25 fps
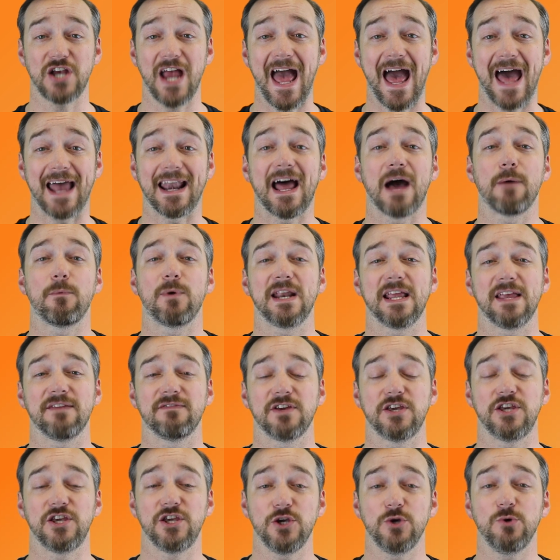Chat. I want to
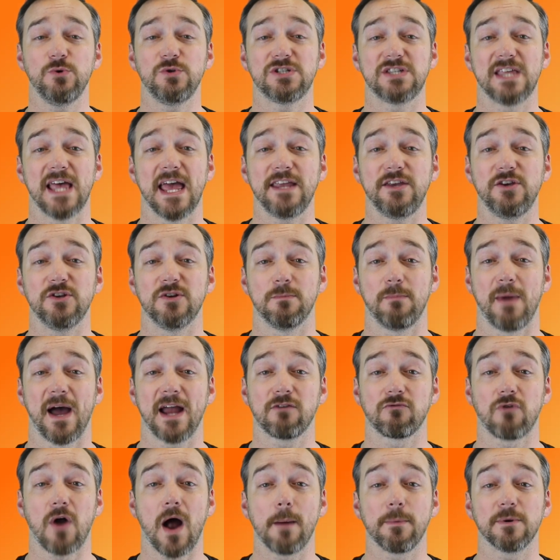give a huge thank you to
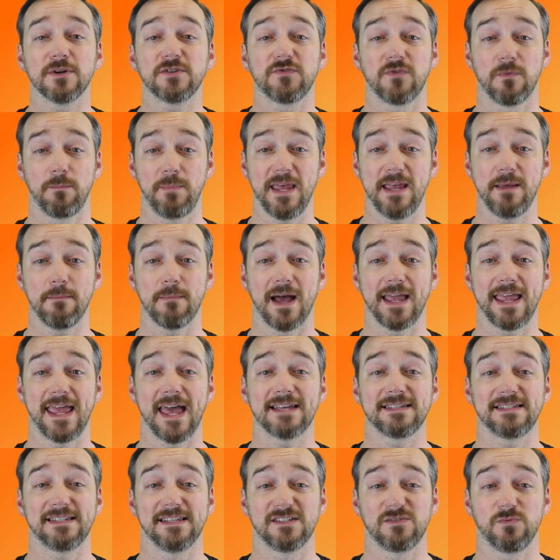Mike Roberts for being my
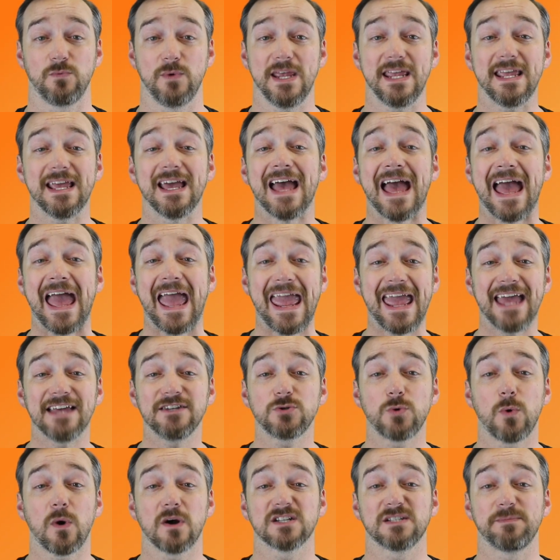guest this week,
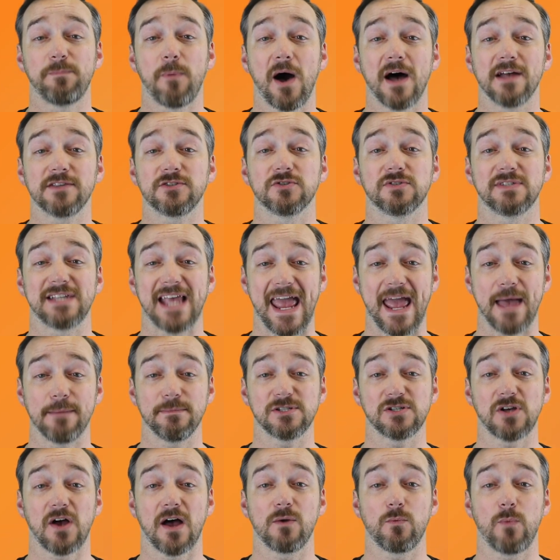and to our sponsors
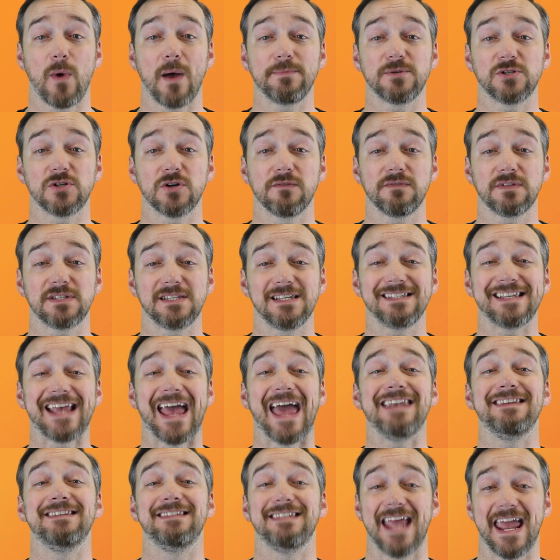Amazon Web Services
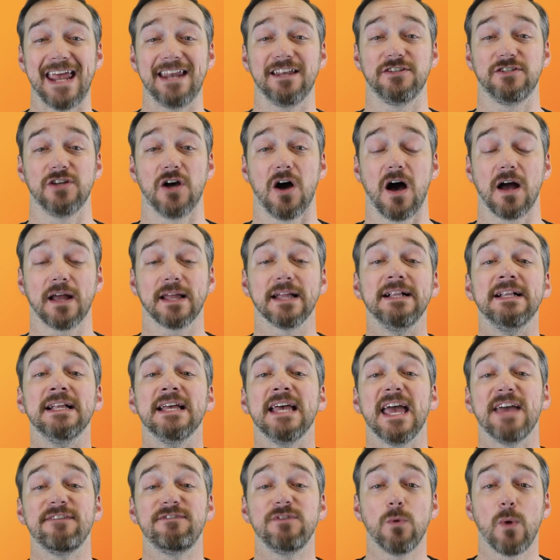and Datadog.
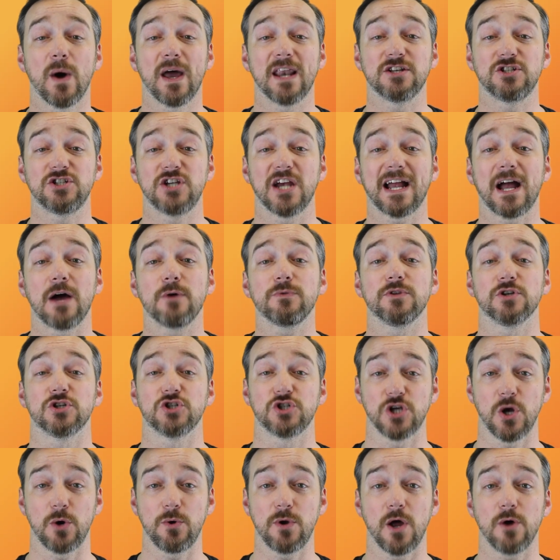If you want to check out the
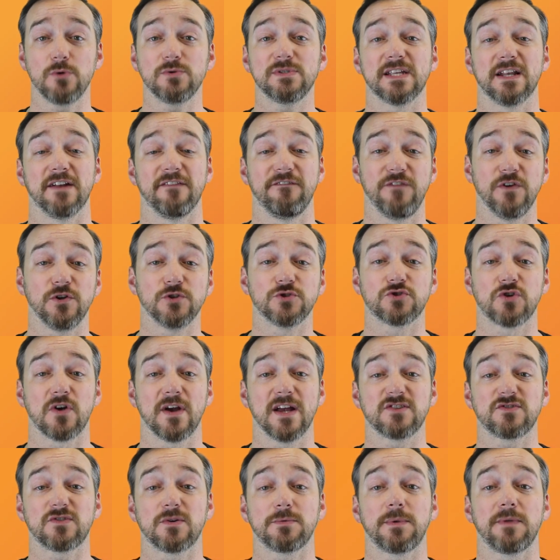show notes and a full
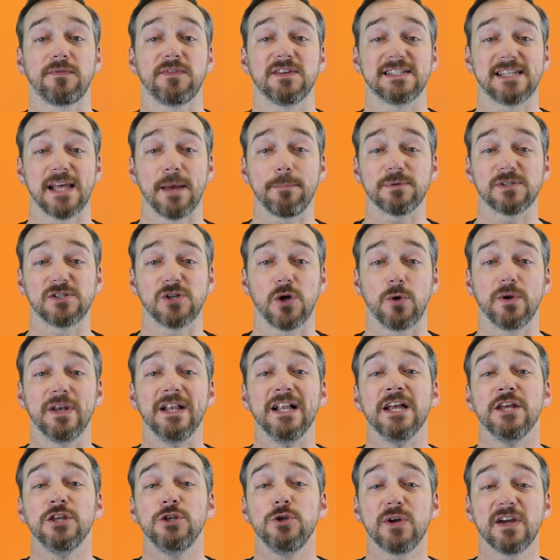transcript of this episode,
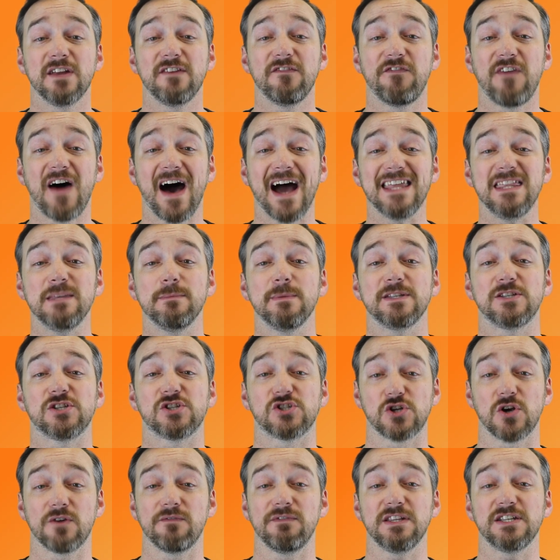you can find them at
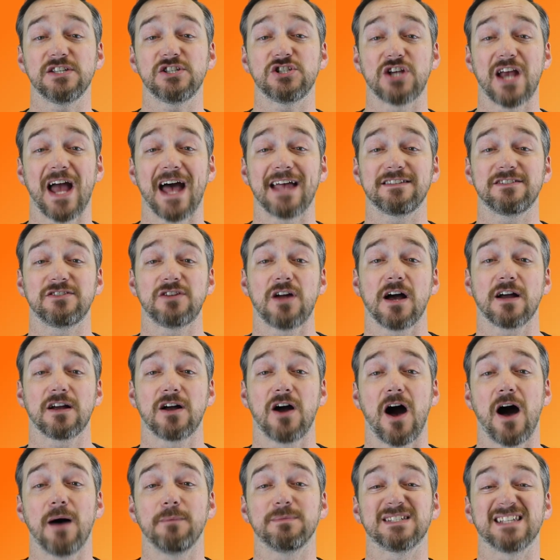
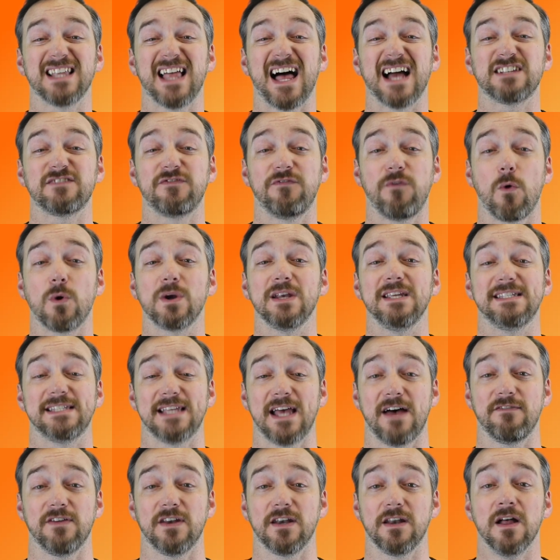
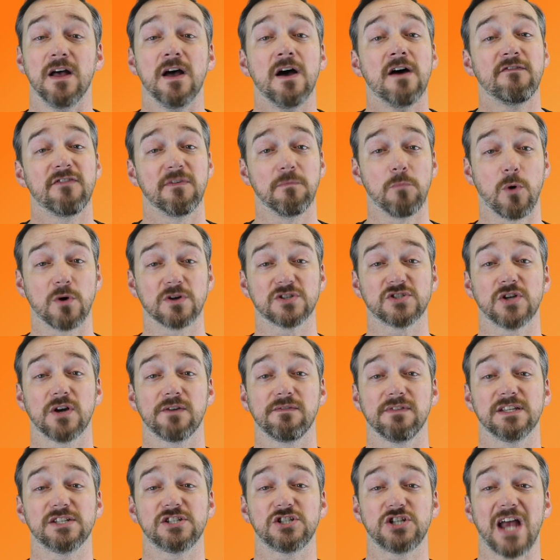serverlesschats.com/47. For more
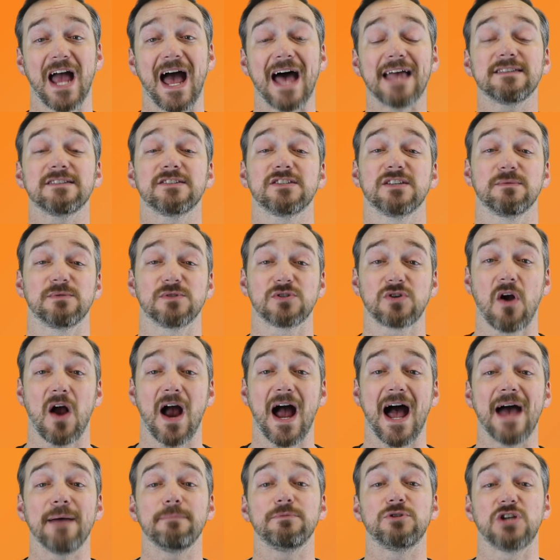Serverless Chats,
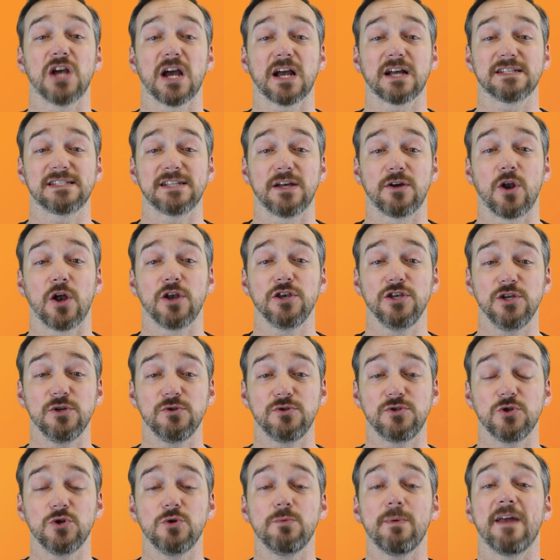subscribe, check us out on
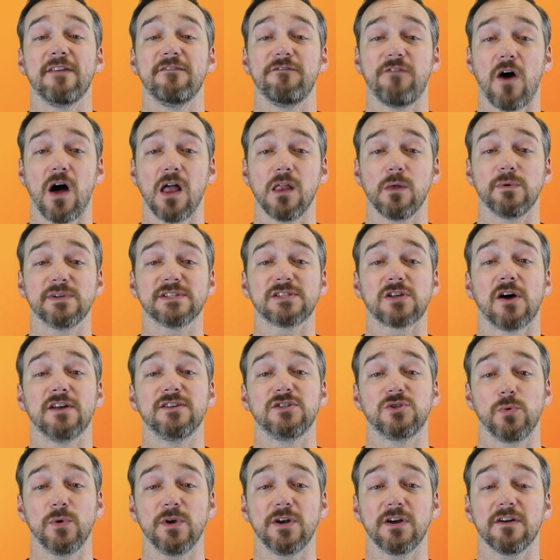YouTube, and follow us
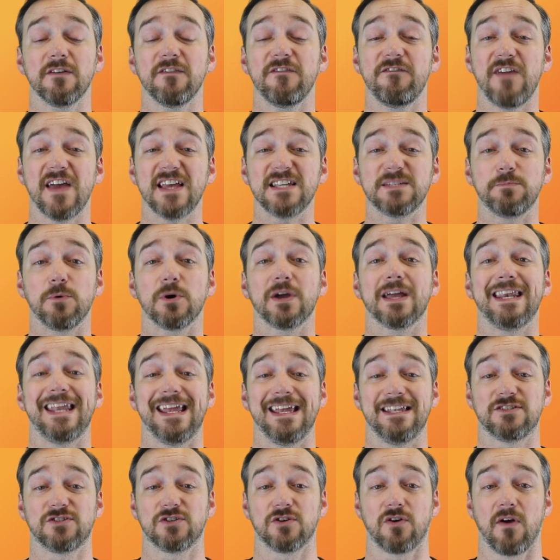on Twitter, Facebook, and
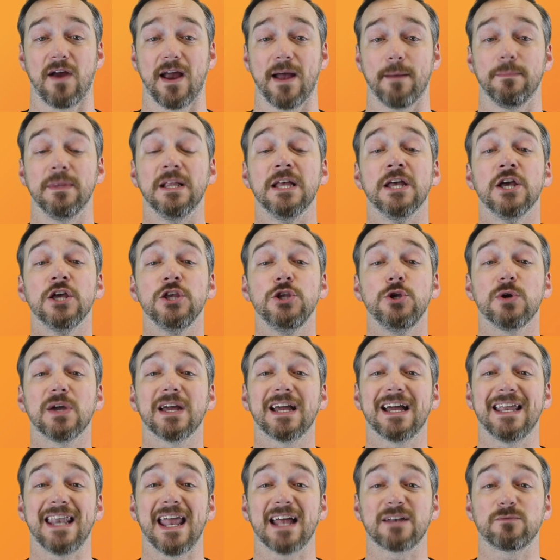Instagram. You
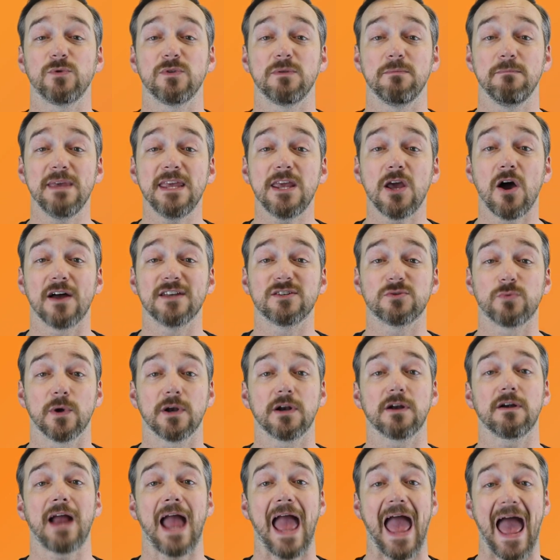can connect with me on
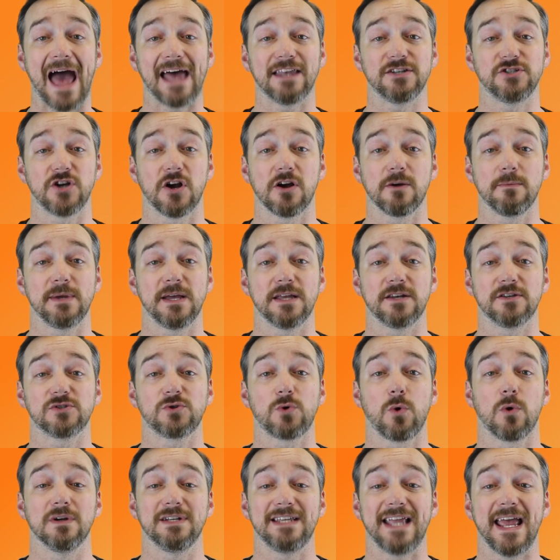Twitter at
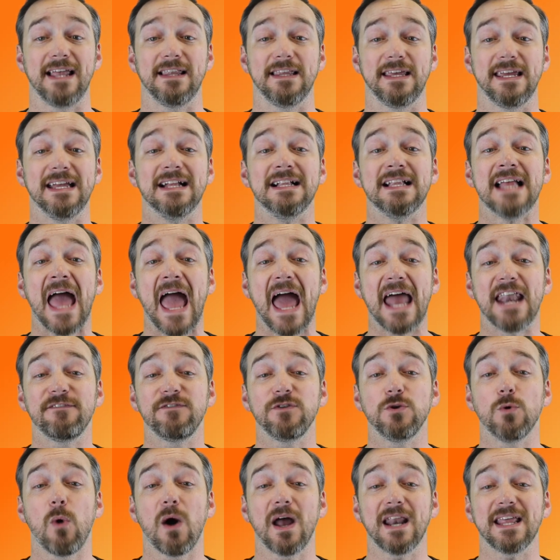Jeremy_Daly. And
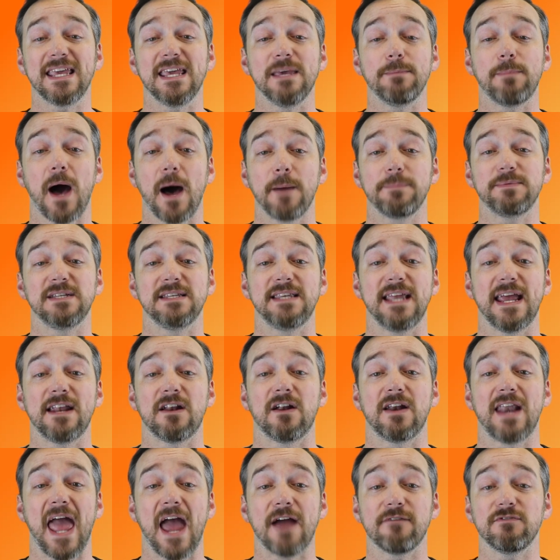if you want to keep up to
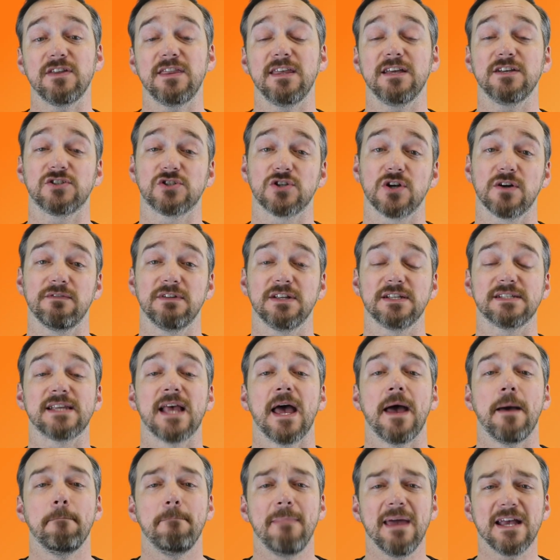date on everything serverless,
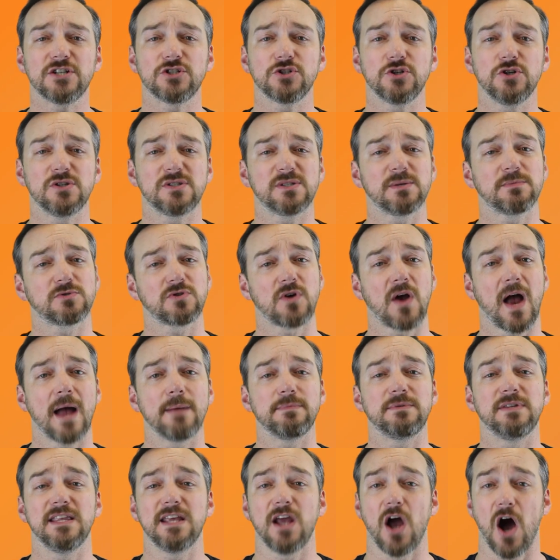make sure you
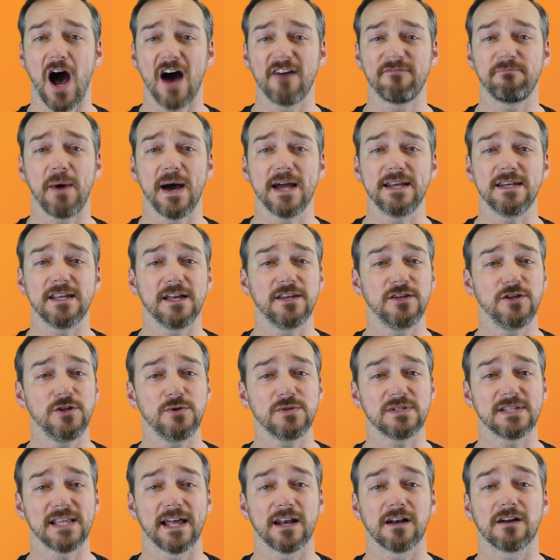subscribe to the Off by None
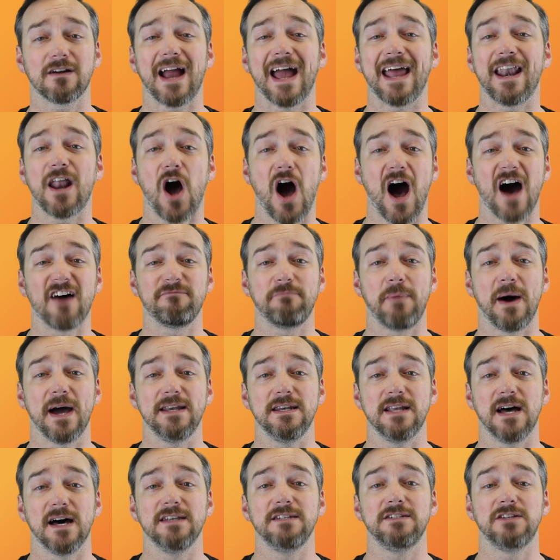newsletter at
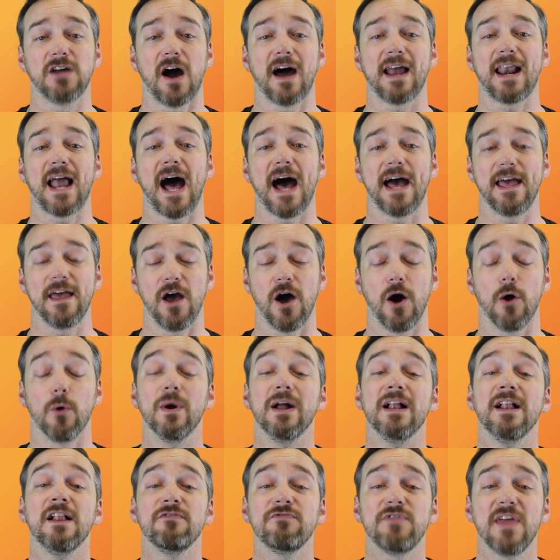offbynone.io.
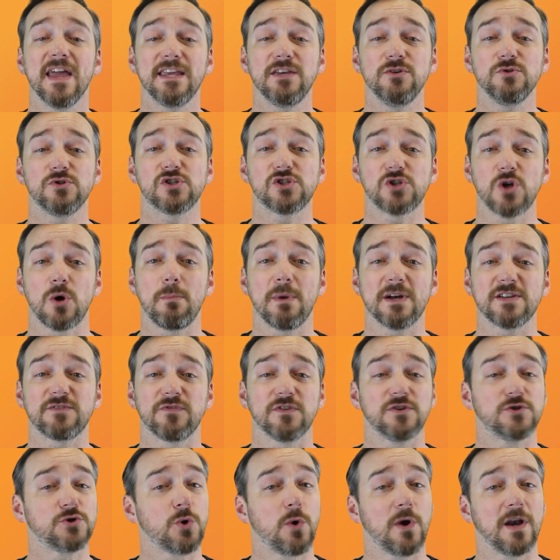Thank you so much
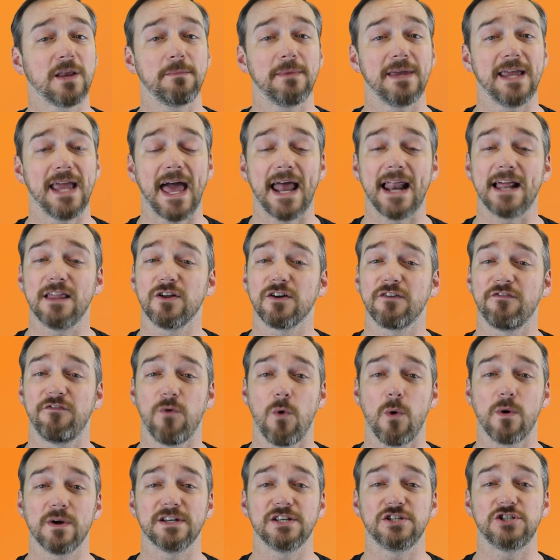for joining me, and I look
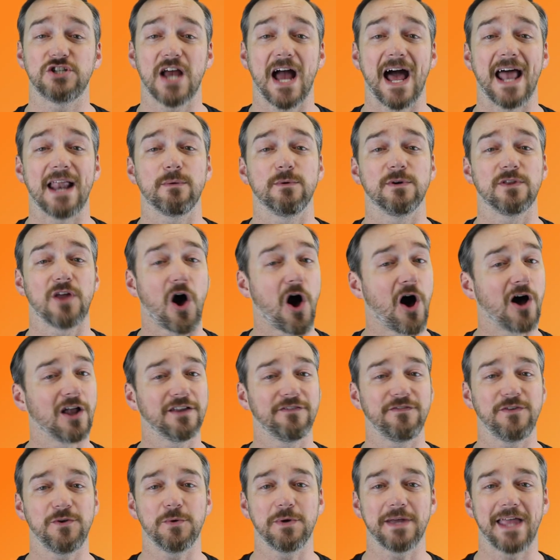forward to chatting with
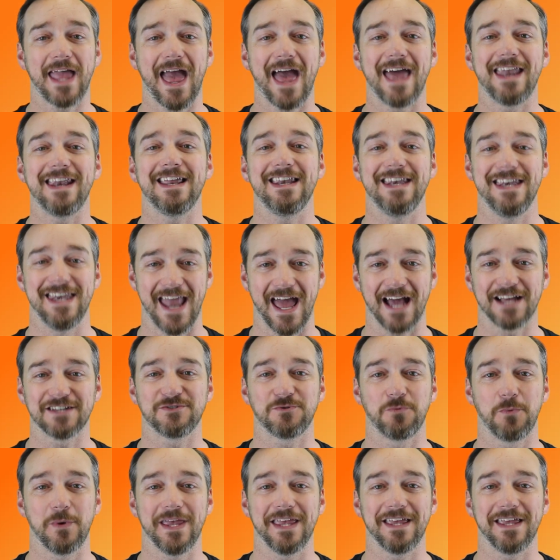all of you again next